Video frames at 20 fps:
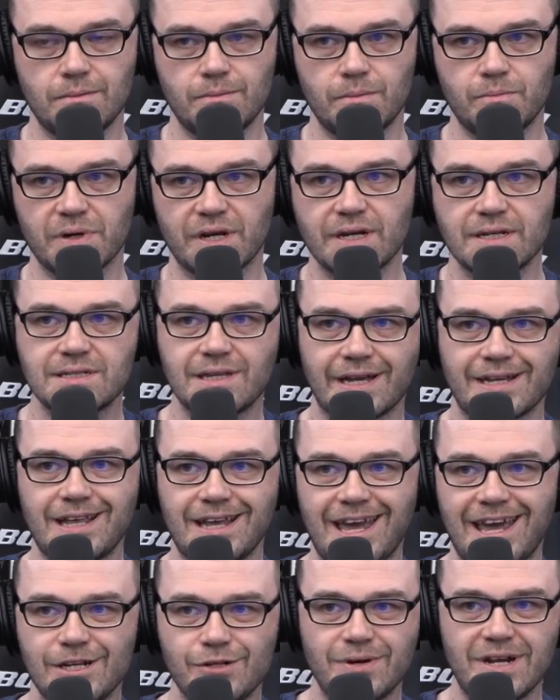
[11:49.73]
because like
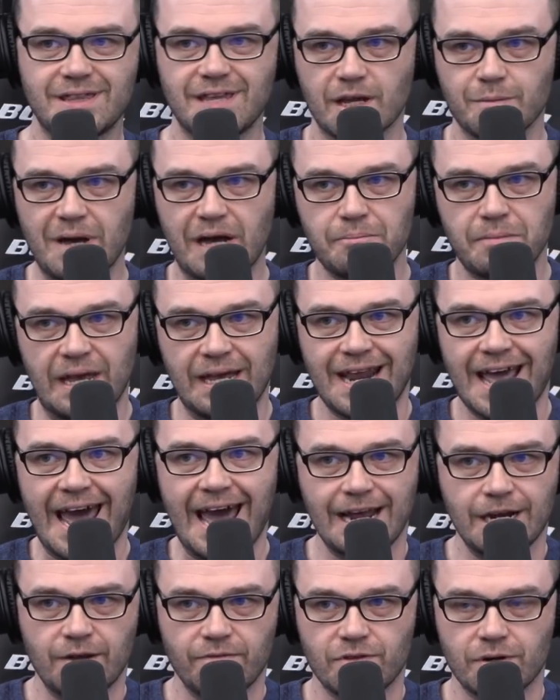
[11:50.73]
they can't do anything about
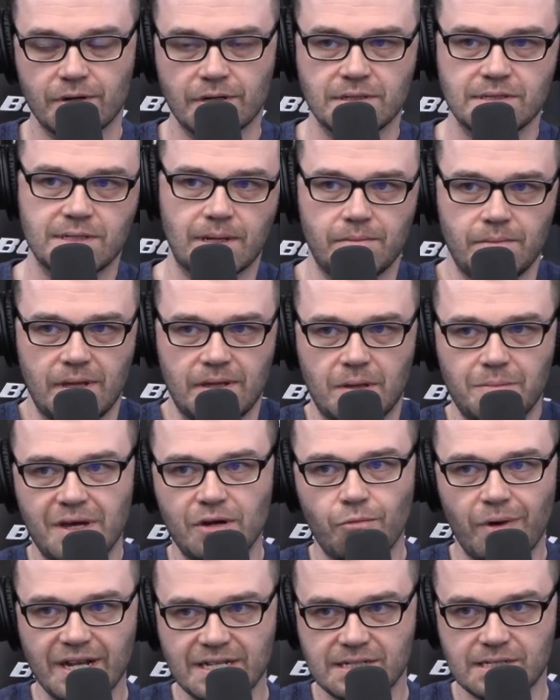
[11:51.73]
Manhattan if they're in the
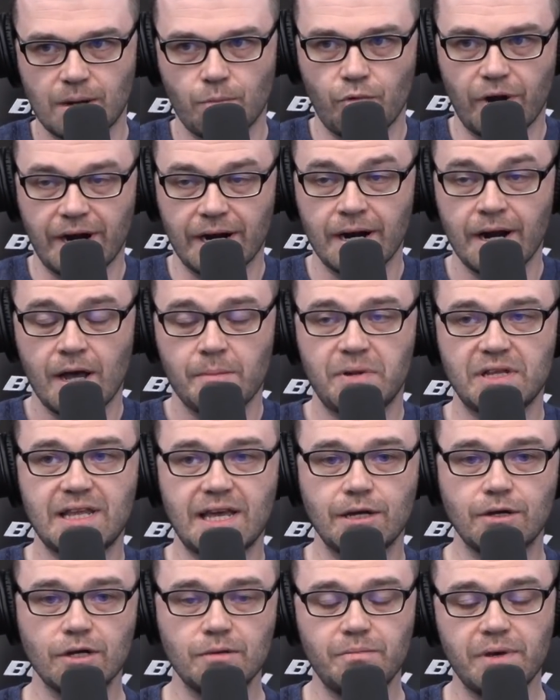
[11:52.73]
Midwest somewhere, but
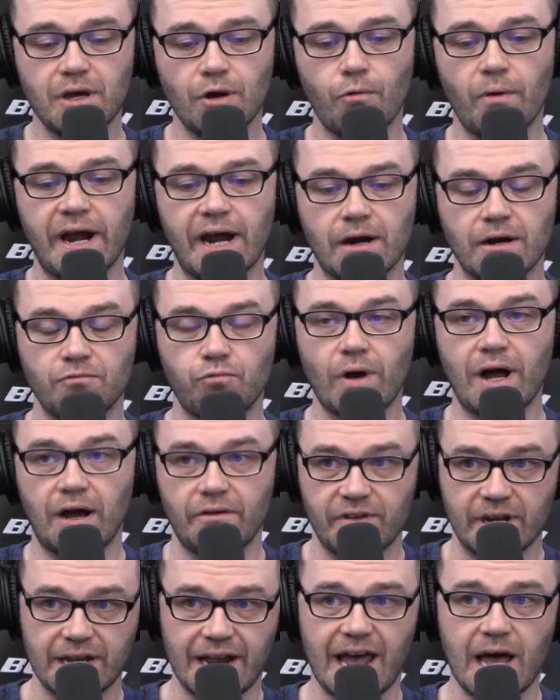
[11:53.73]
they could be aware of, wow,
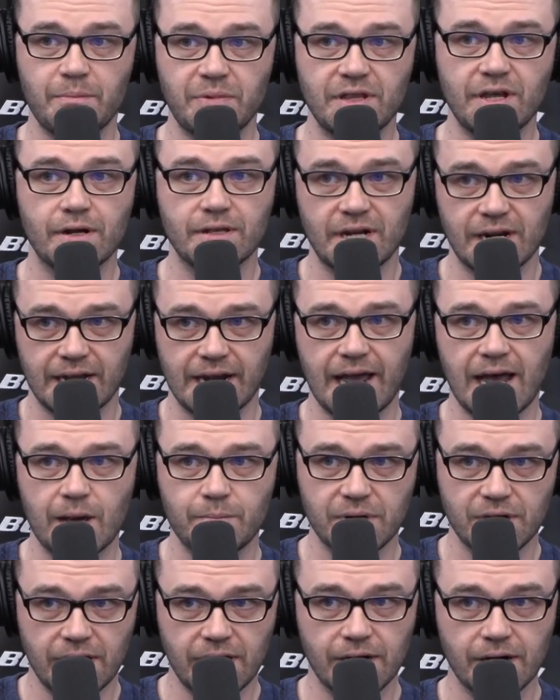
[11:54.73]
if it could happen there, then it can
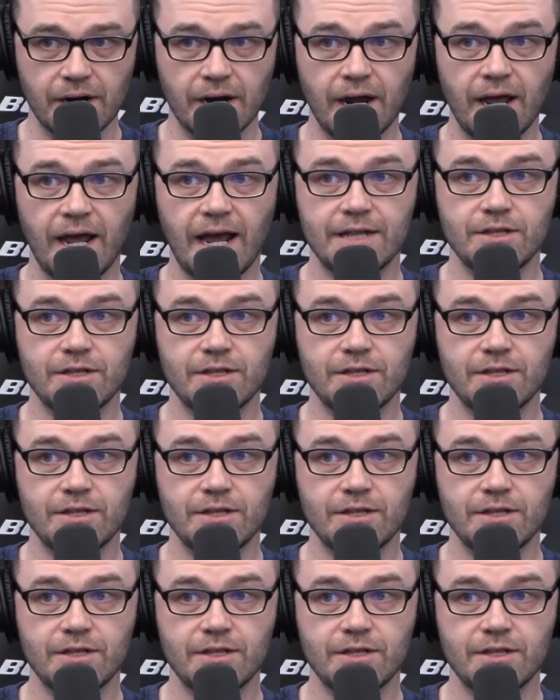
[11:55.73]
happen here.